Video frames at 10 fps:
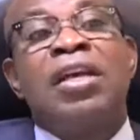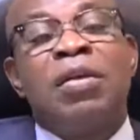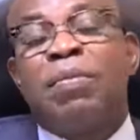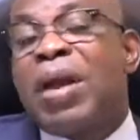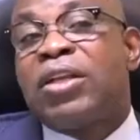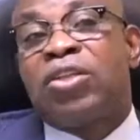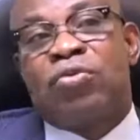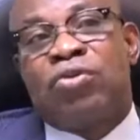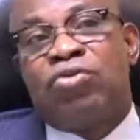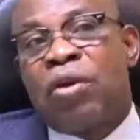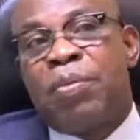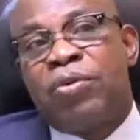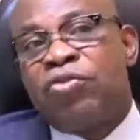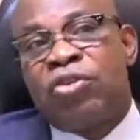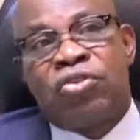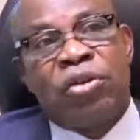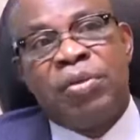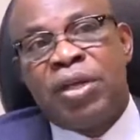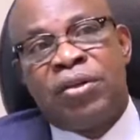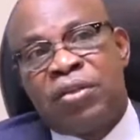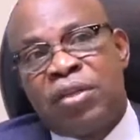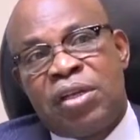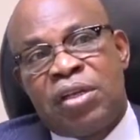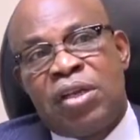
the prices will drop tremendously.